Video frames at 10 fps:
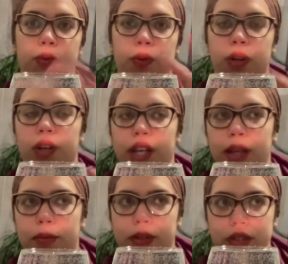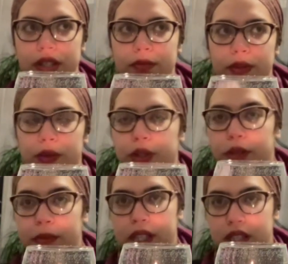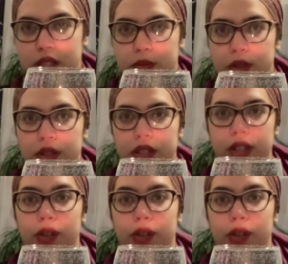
were a person before you met this person.